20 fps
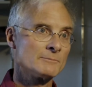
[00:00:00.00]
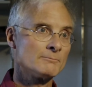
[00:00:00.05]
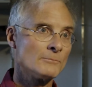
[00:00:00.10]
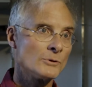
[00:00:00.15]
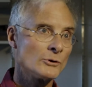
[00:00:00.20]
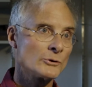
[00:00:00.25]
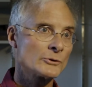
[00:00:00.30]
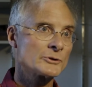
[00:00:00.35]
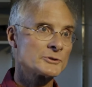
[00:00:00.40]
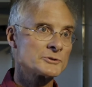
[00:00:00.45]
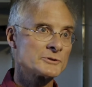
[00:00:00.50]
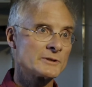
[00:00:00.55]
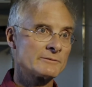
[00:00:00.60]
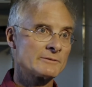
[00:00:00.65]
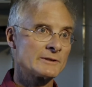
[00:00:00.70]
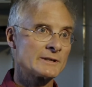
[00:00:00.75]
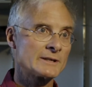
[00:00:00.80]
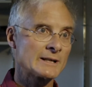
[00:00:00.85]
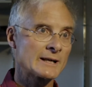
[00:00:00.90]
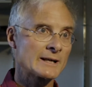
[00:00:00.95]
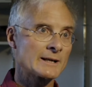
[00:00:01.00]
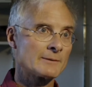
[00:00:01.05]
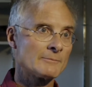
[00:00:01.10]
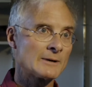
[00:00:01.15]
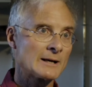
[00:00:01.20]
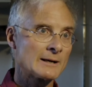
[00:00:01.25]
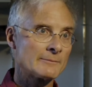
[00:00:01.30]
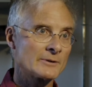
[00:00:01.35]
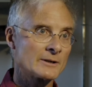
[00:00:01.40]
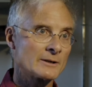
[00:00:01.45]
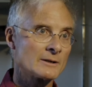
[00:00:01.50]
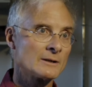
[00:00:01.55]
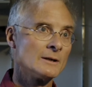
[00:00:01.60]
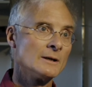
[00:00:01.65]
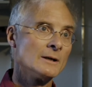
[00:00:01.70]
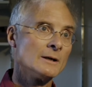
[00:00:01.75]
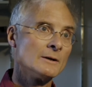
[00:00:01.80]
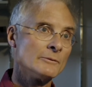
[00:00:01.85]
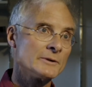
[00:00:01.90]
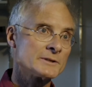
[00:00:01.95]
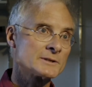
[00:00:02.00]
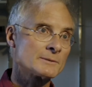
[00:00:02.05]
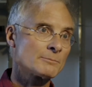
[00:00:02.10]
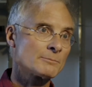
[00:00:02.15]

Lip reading: a motor-driven dynamometer, which